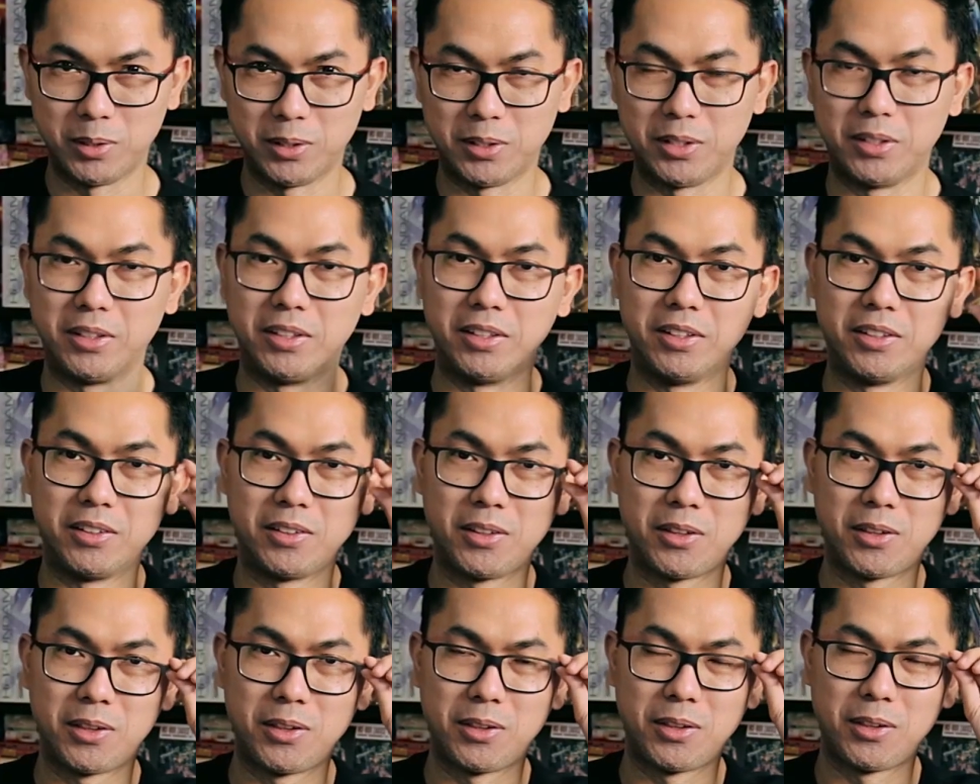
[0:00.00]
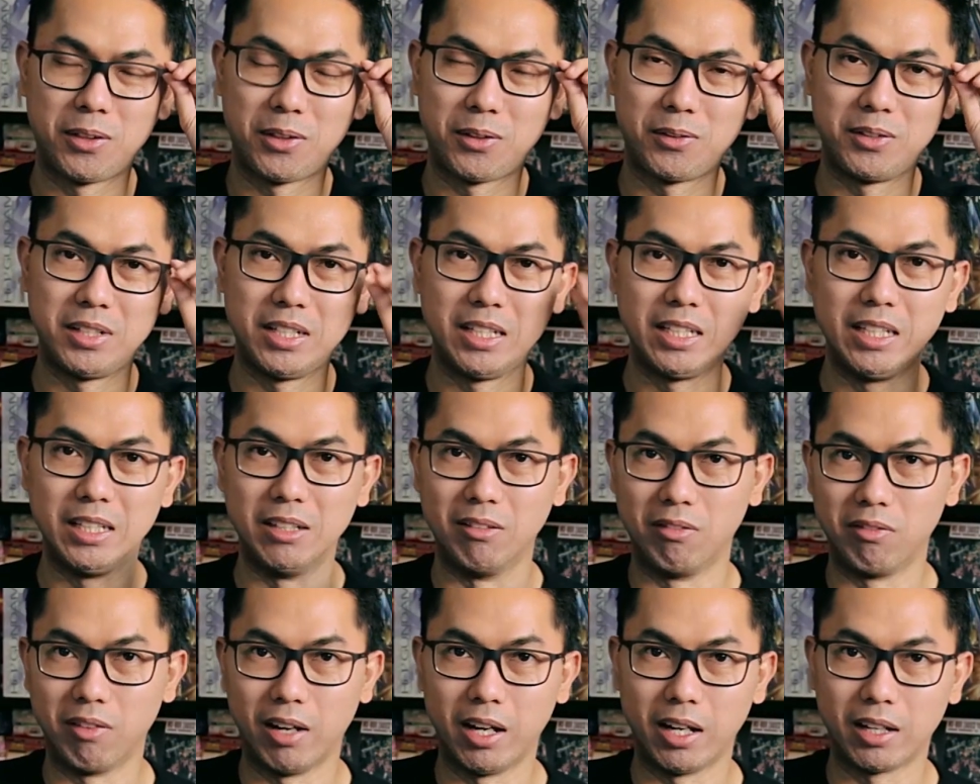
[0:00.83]
your 3D
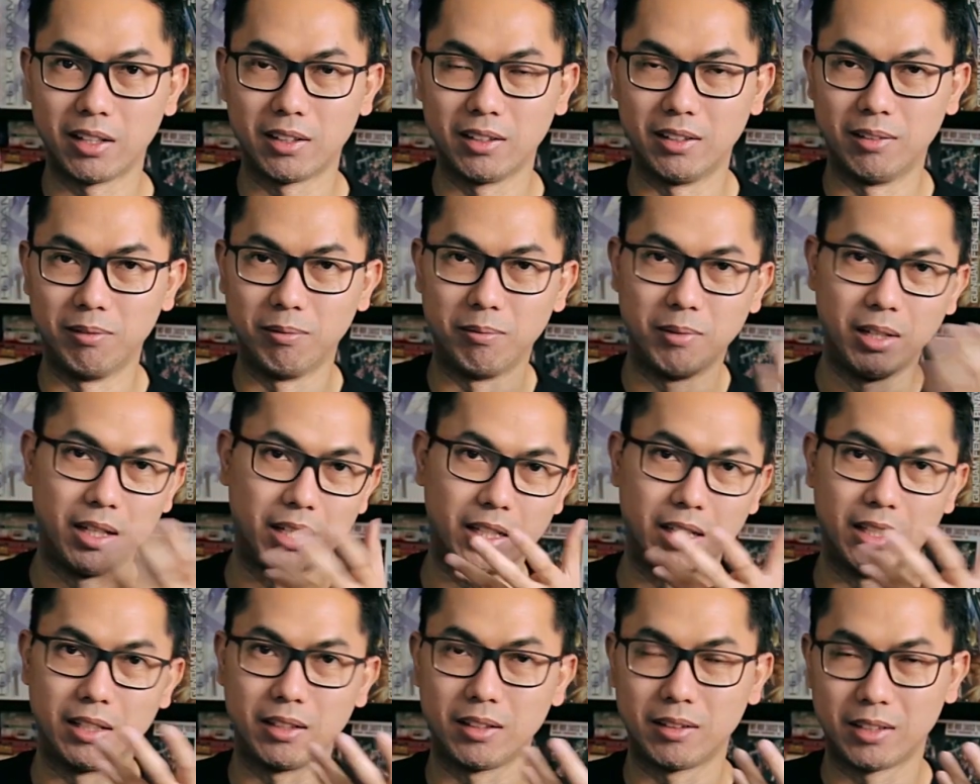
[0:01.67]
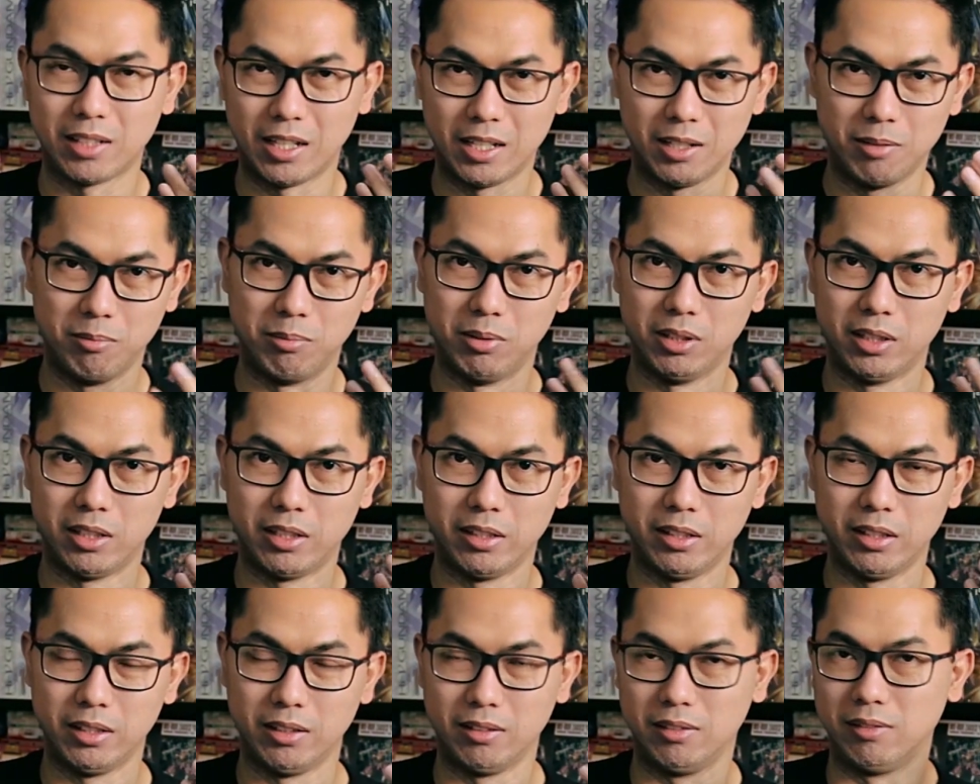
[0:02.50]
effect and make it kind of
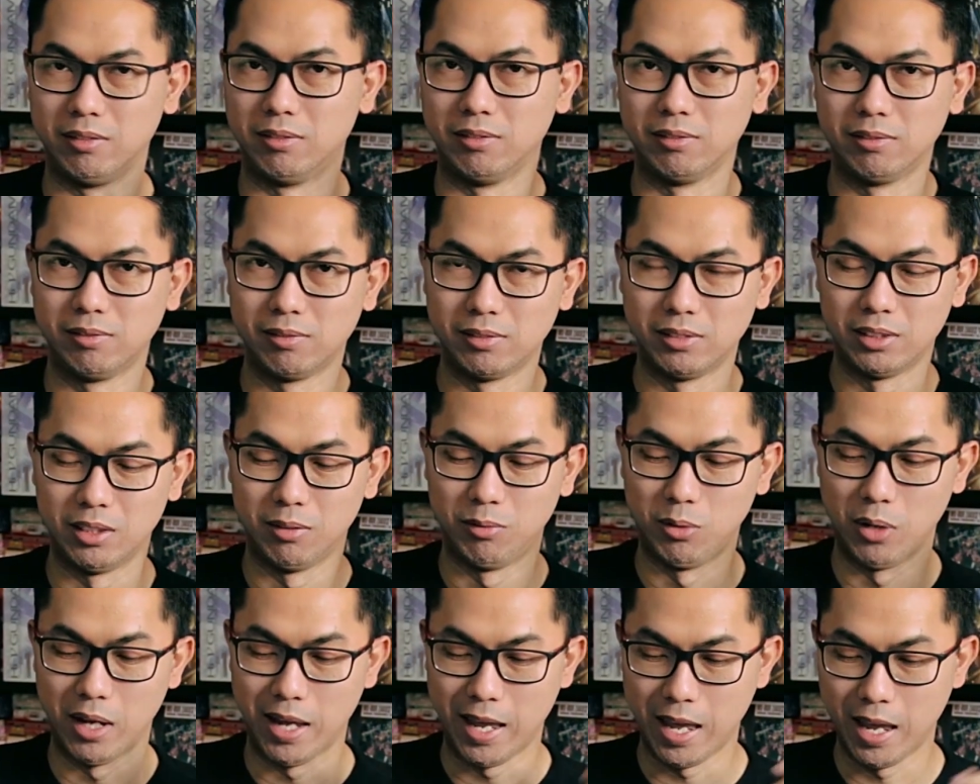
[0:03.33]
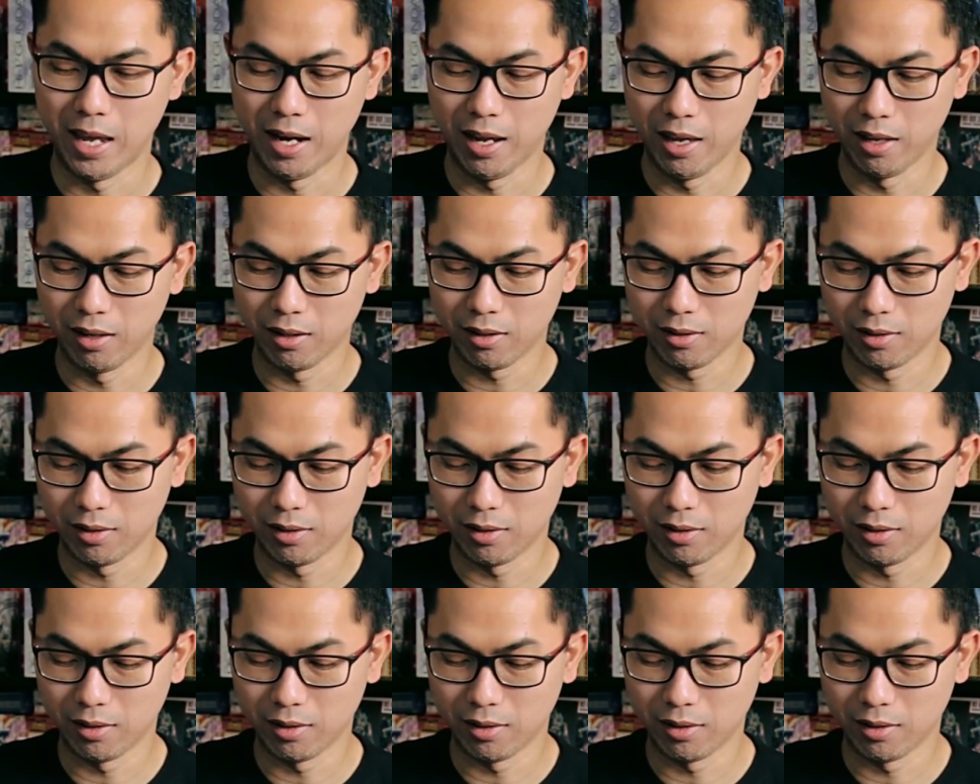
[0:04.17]
blurry and give you a headache.